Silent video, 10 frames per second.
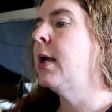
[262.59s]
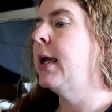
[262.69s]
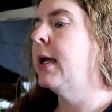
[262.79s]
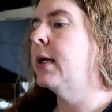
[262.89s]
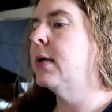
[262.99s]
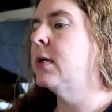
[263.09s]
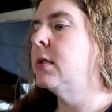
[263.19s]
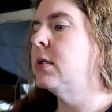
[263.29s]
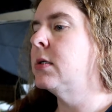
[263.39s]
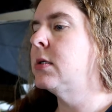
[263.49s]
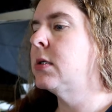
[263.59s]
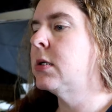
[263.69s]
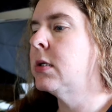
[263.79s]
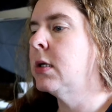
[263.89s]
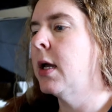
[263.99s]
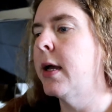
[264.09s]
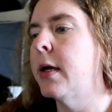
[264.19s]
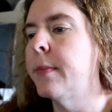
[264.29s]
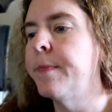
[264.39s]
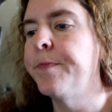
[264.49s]
And
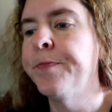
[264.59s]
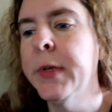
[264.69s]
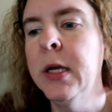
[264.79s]
um,